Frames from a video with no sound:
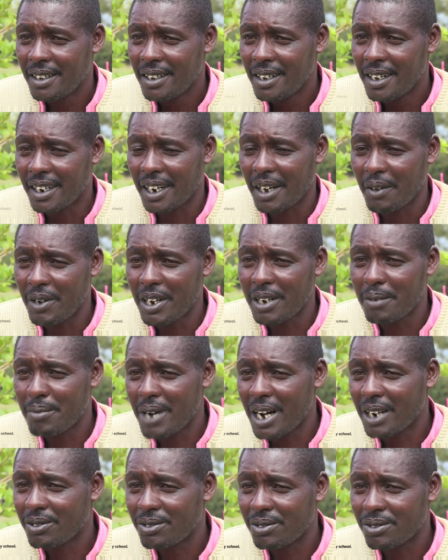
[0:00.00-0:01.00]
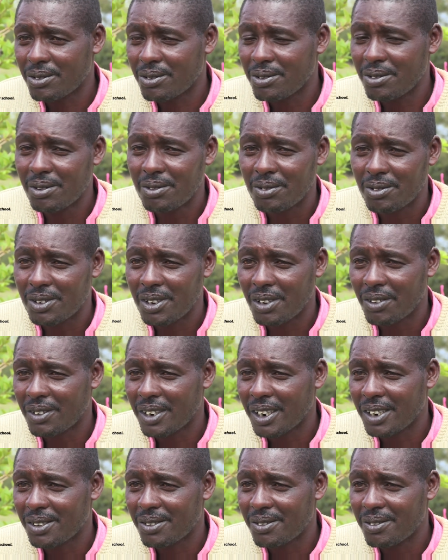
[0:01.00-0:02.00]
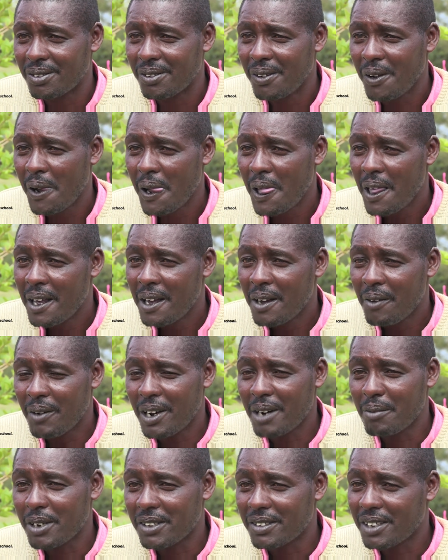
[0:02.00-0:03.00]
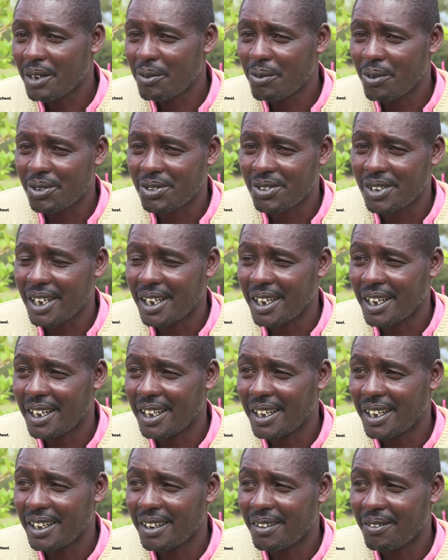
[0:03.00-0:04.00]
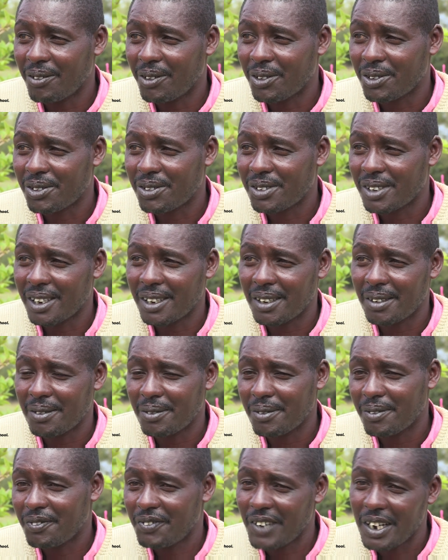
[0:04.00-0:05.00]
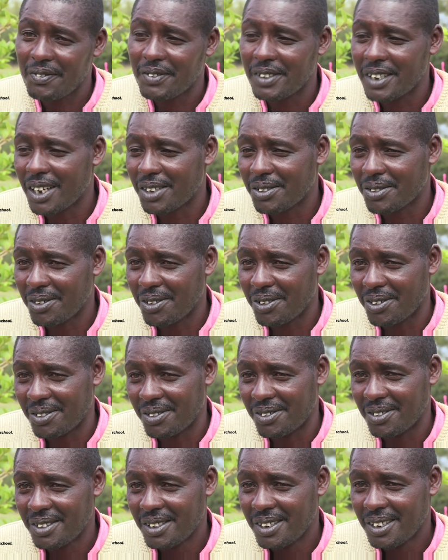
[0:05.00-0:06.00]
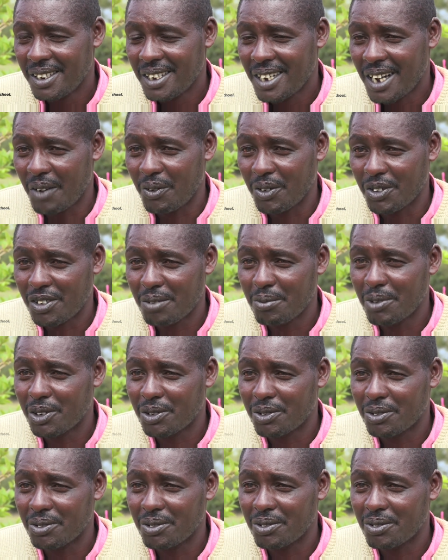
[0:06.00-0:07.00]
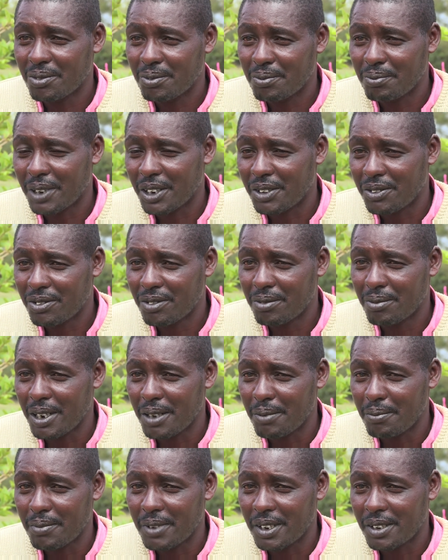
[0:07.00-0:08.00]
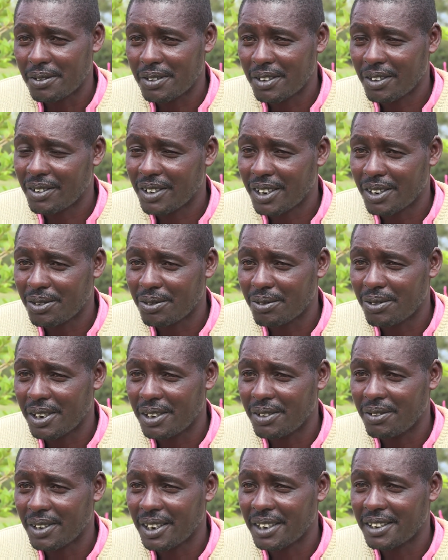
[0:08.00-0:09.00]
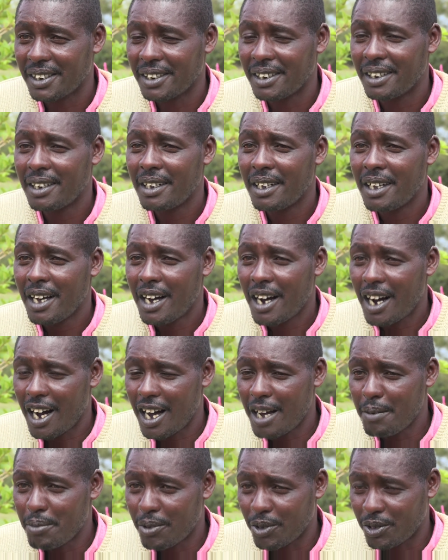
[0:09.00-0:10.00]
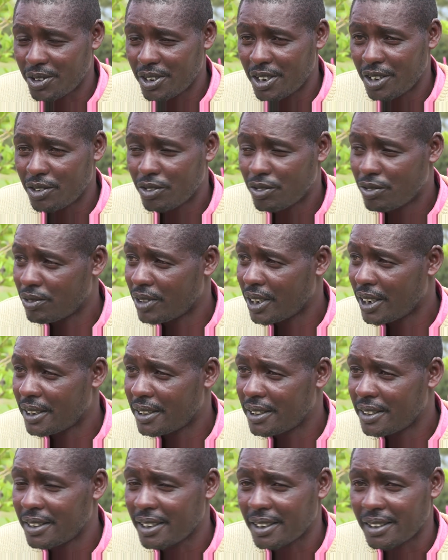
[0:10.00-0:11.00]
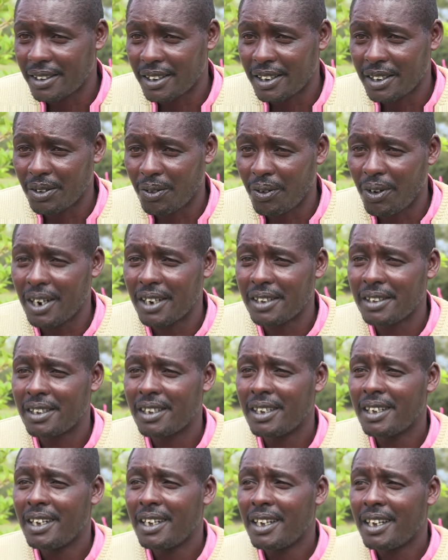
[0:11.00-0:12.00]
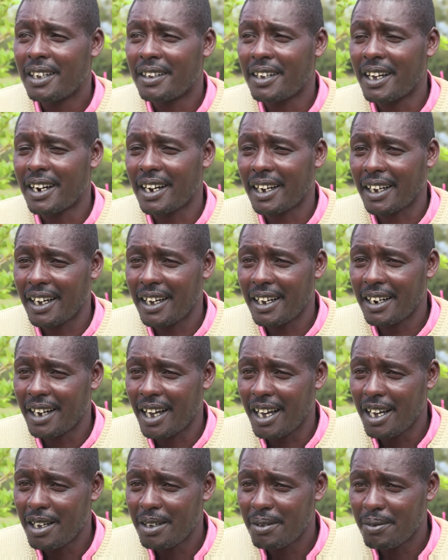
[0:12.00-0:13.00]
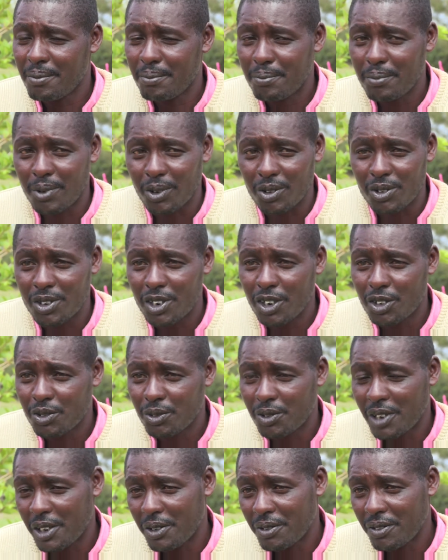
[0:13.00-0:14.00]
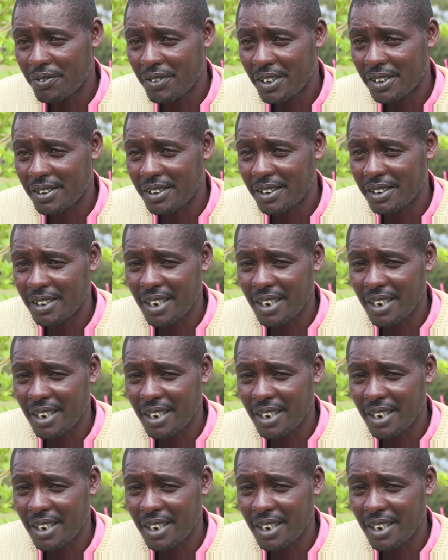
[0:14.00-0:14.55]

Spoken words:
And I went back to school, to secondary school. When my son was 5 years old, I was able to pursue my secondary school education. I proceeded to the teacher's training college, and then again I proceeded to the university.